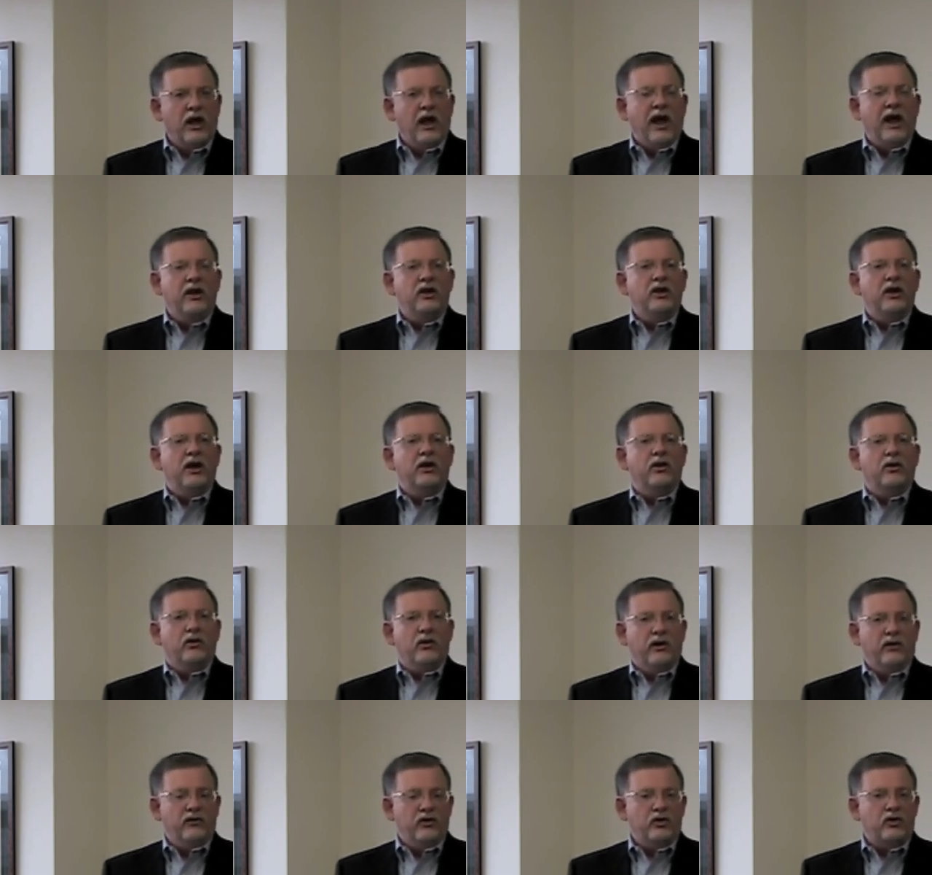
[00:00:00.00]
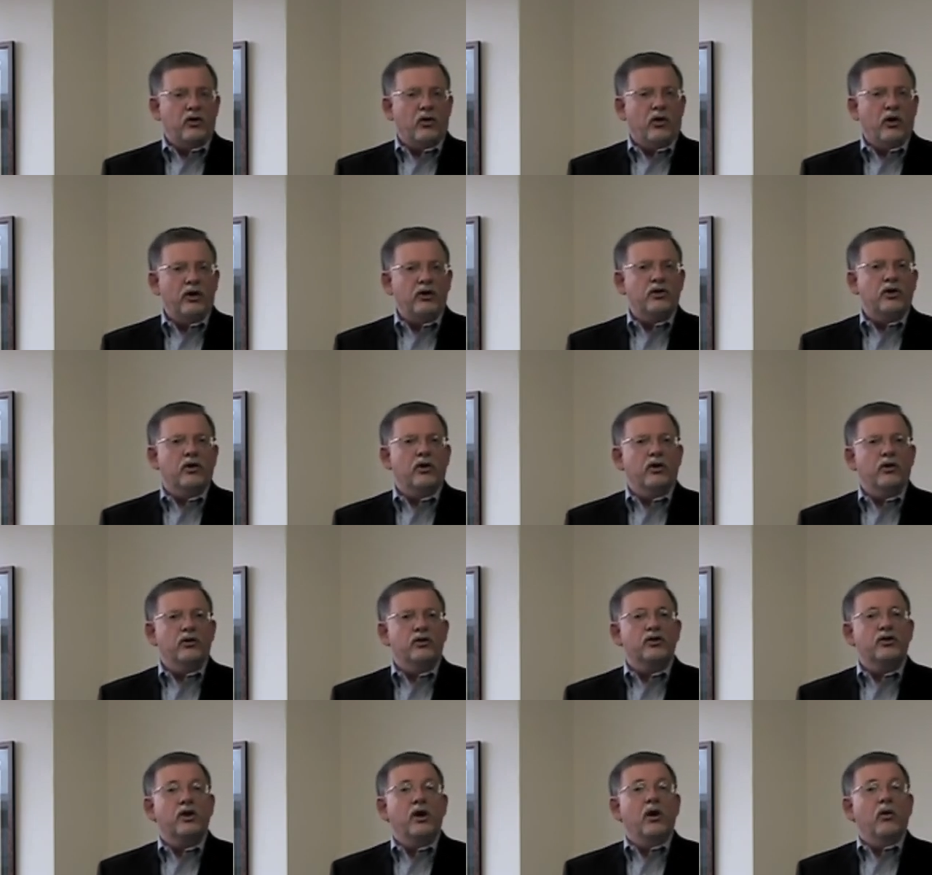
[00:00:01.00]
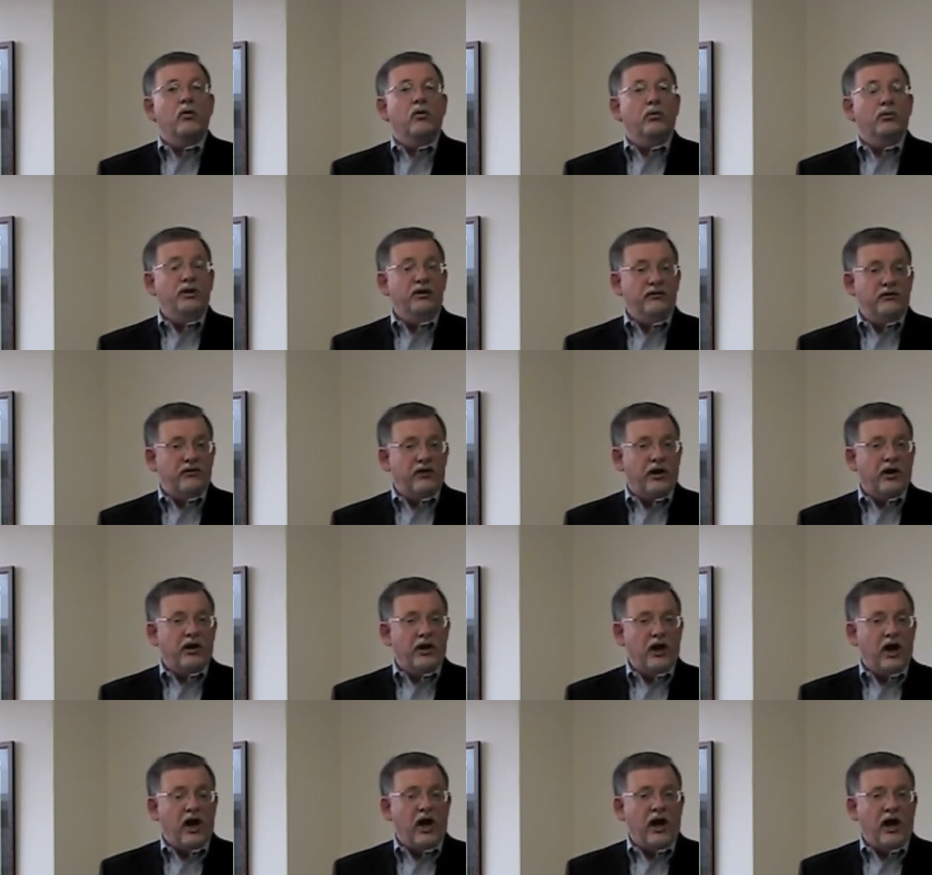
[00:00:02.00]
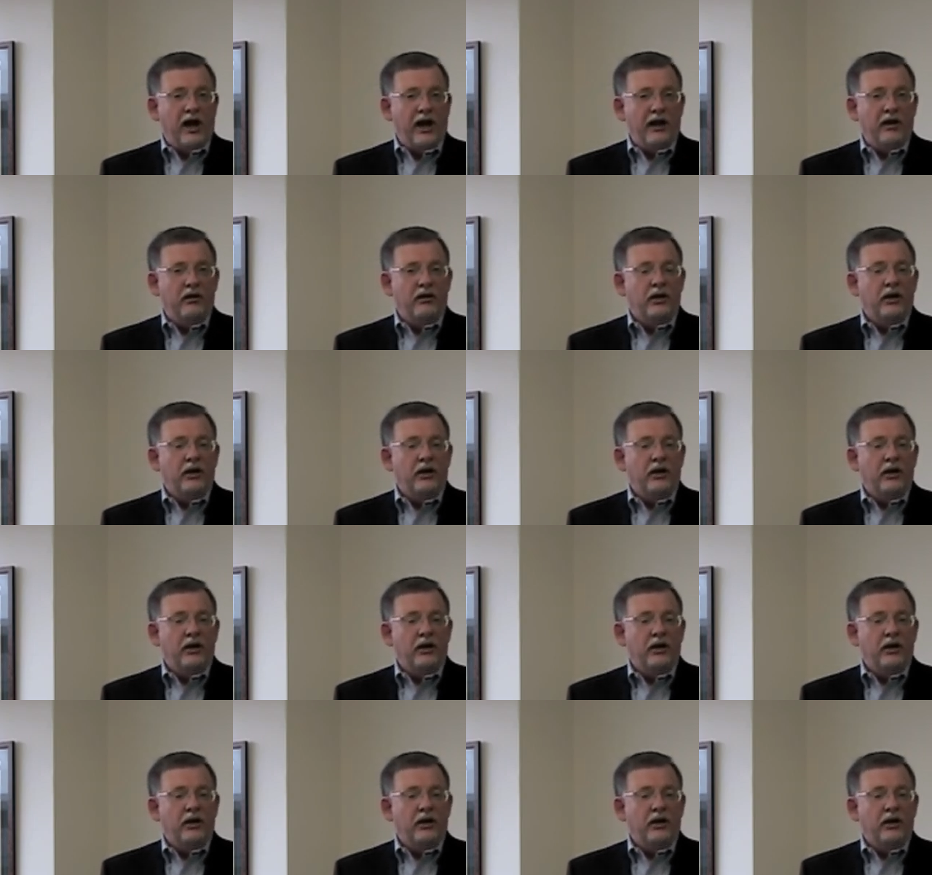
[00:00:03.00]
and yet your inventory turns will be very high.